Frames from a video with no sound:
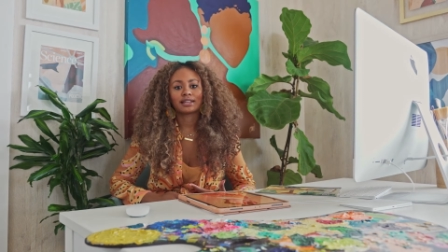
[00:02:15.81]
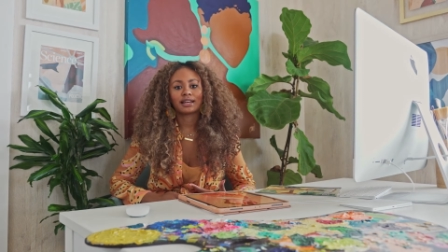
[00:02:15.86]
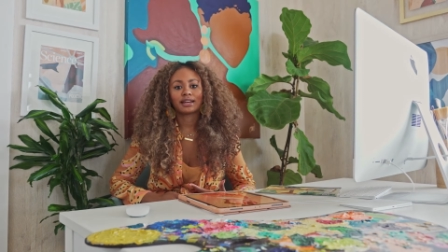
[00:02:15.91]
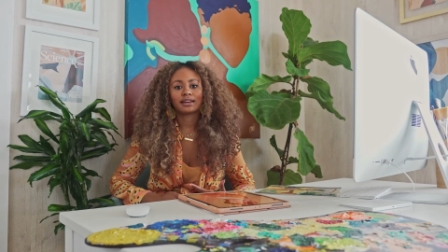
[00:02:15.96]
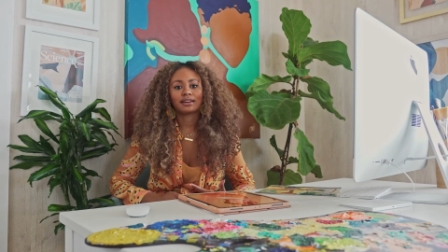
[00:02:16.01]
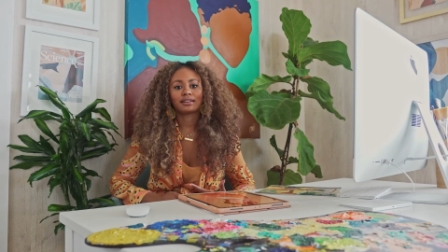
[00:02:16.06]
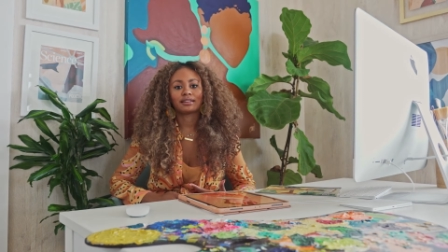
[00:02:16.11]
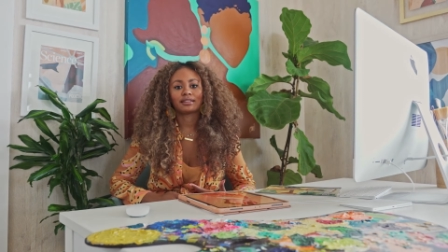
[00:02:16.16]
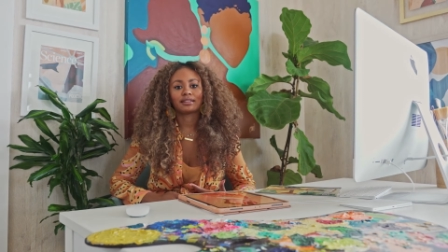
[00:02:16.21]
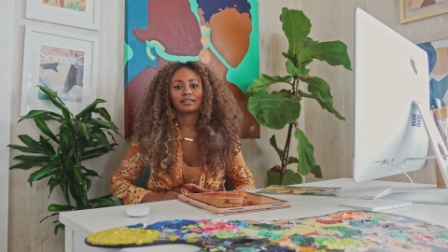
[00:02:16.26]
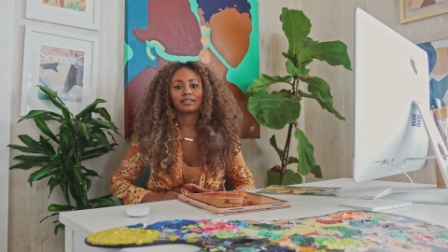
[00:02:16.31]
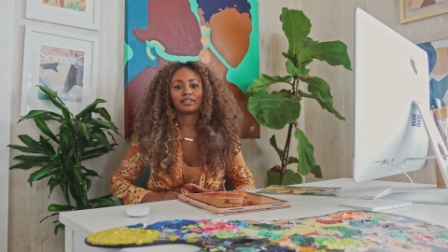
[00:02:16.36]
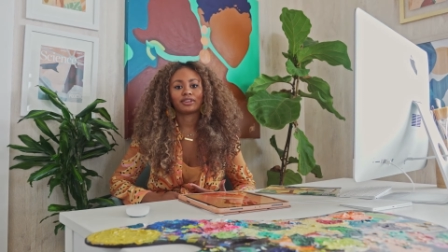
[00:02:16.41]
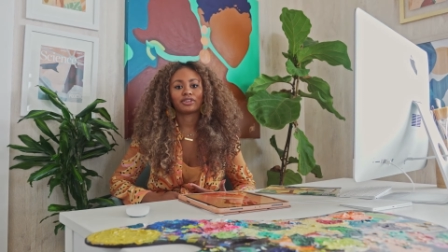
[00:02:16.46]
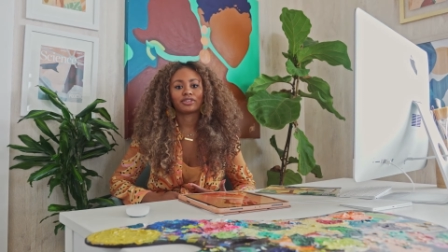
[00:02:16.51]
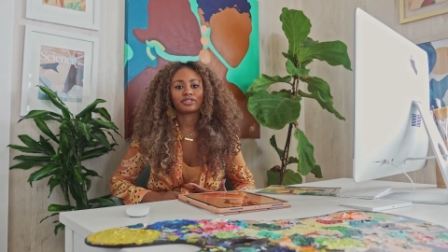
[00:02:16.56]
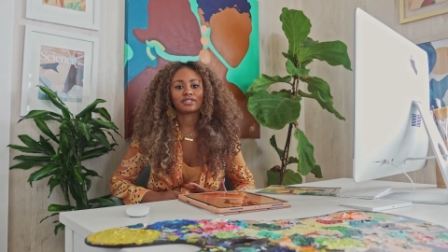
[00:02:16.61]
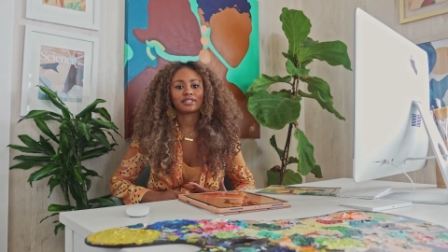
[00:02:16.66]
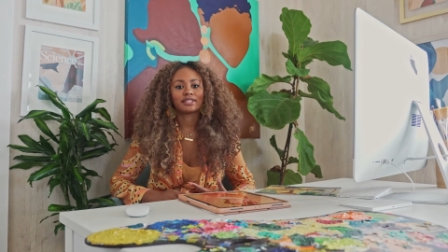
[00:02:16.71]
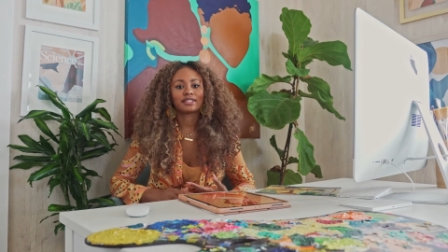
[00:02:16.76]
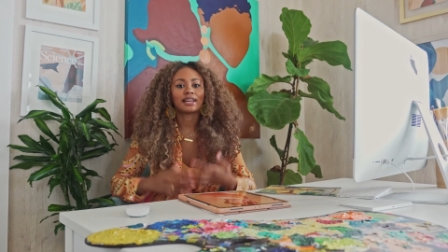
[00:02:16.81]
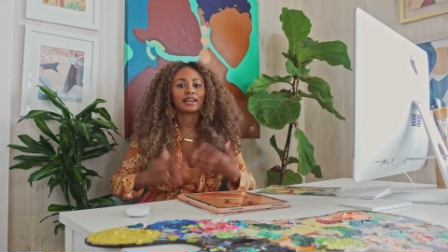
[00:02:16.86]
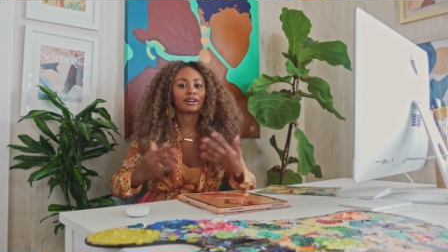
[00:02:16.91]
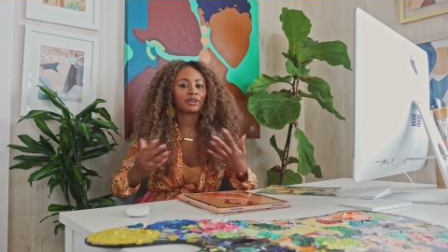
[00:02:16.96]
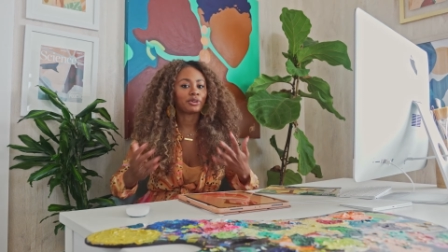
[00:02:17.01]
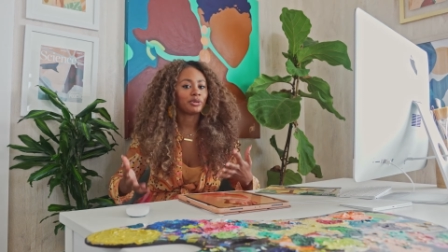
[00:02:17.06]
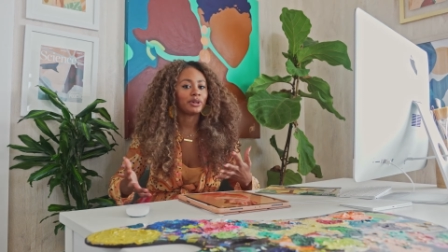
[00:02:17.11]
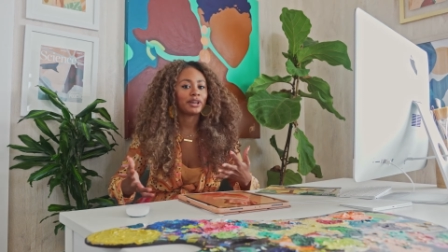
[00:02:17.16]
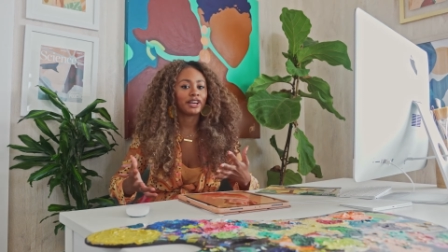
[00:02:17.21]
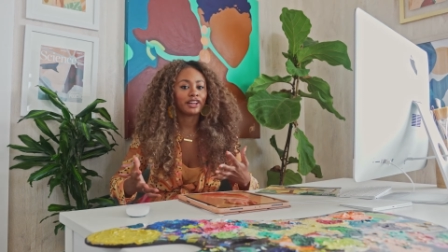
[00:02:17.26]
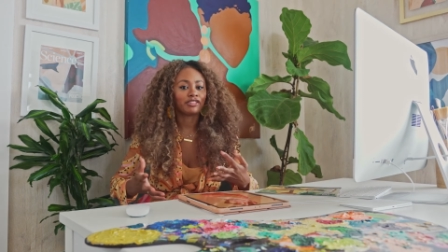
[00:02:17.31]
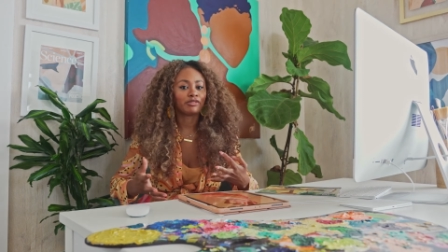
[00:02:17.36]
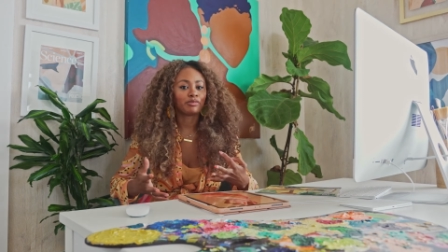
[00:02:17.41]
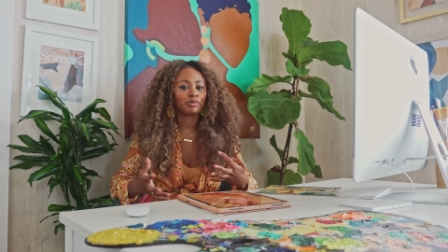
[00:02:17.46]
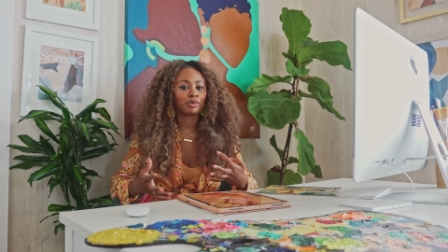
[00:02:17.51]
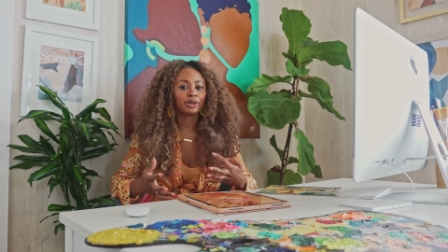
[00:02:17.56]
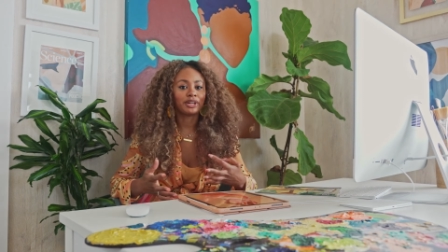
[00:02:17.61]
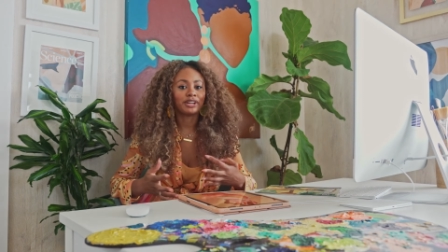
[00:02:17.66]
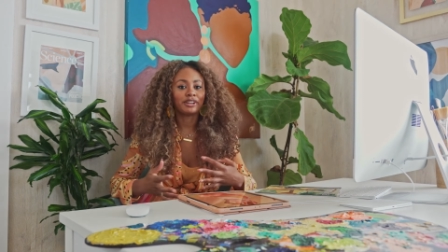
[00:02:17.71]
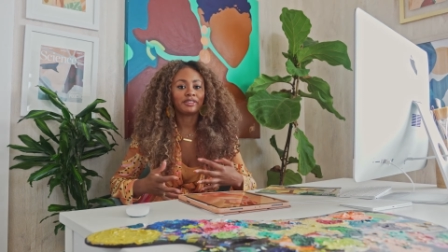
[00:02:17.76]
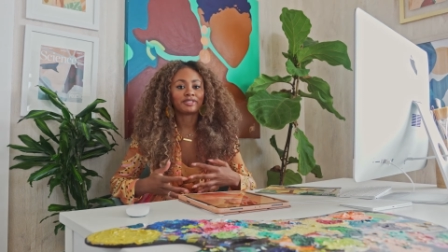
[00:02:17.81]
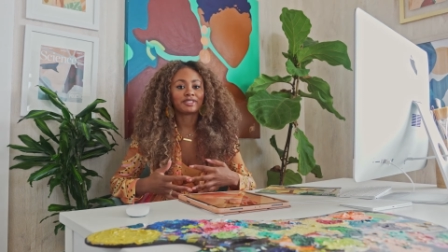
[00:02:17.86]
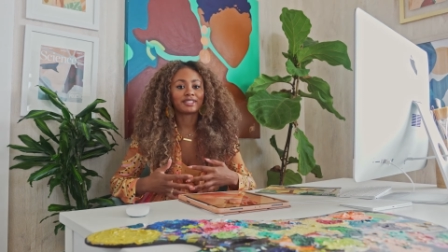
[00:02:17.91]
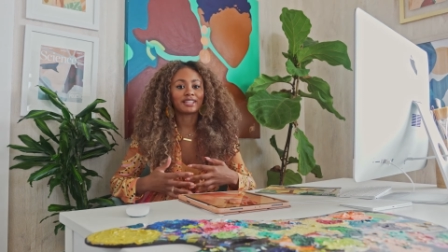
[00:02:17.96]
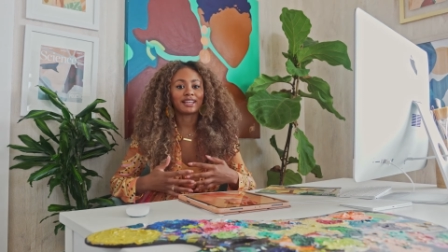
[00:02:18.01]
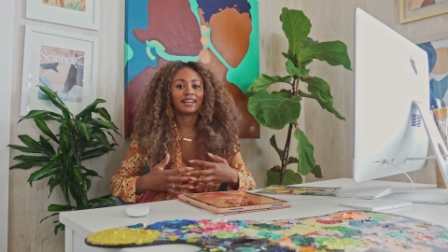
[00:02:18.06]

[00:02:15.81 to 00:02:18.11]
like they're set creative briefs,